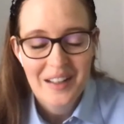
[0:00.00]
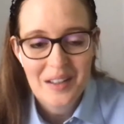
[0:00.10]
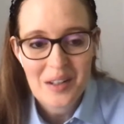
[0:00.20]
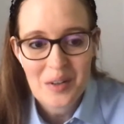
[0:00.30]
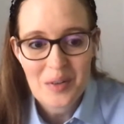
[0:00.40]

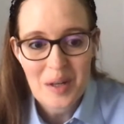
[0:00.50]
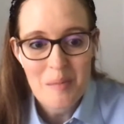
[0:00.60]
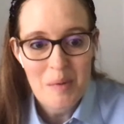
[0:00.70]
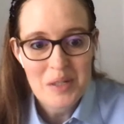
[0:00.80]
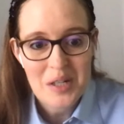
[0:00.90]
Get a
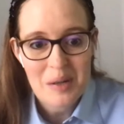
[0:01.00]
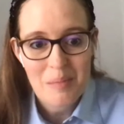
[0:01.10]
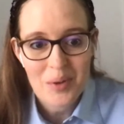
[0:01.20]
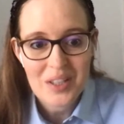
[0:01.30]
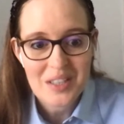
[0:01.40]

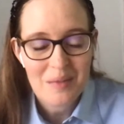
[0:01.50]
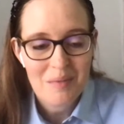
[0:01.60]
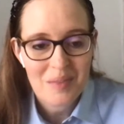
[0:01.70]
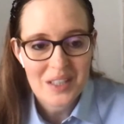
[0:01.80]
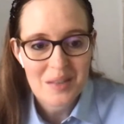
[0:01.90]
membership or get
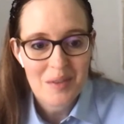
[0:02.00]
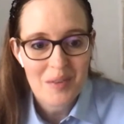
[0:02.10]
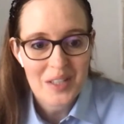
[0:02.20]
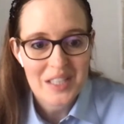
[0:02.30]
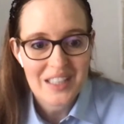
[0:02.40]
some
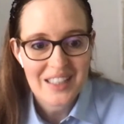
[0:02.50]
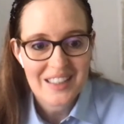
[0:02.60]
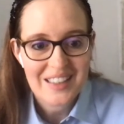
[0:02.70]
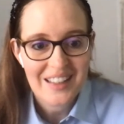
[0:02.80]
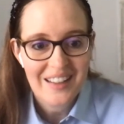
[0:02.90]
advance
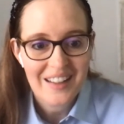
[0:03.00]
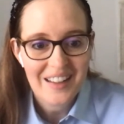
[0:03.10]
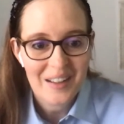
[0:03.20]
tickets, and